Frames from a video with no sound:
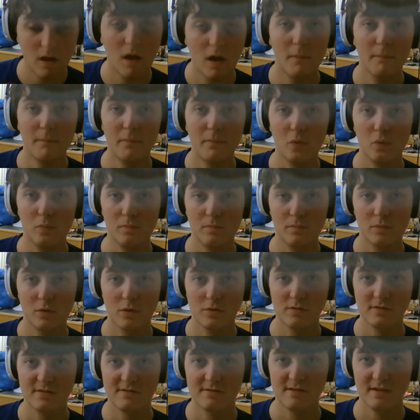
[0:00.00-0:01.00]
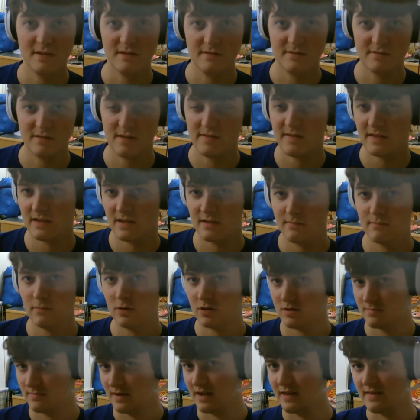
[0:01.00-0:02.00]
Boom, cost of sales, and then
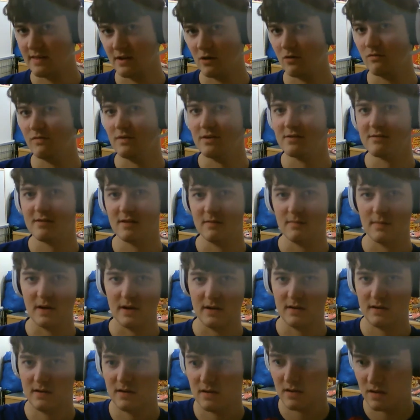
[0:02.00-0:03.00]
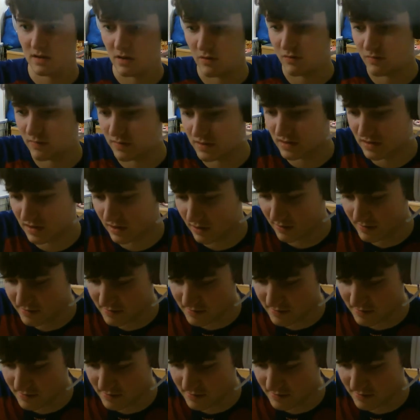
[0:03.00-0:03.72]
multiplying that obviously by how much they cost.